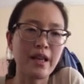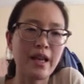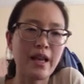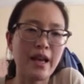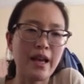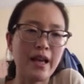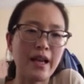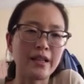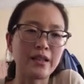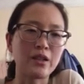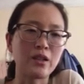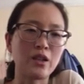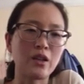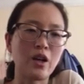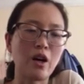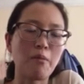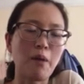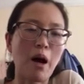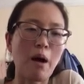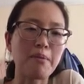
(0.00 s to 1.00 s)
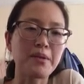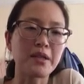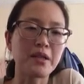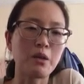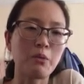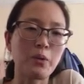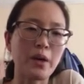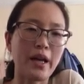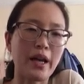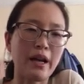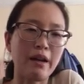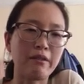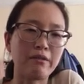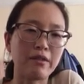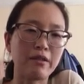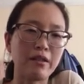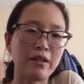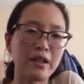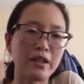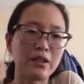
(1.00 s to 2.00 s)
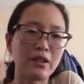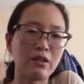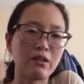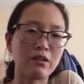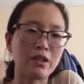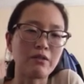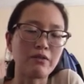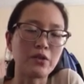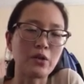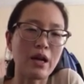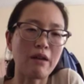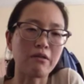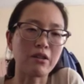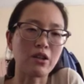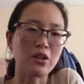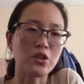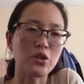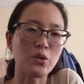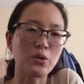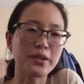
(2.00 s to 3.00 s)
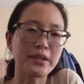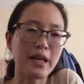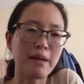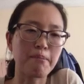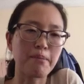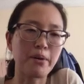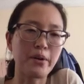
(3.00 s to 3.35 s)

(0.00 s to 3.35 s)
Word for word: And the option that we have, if you have a control sample,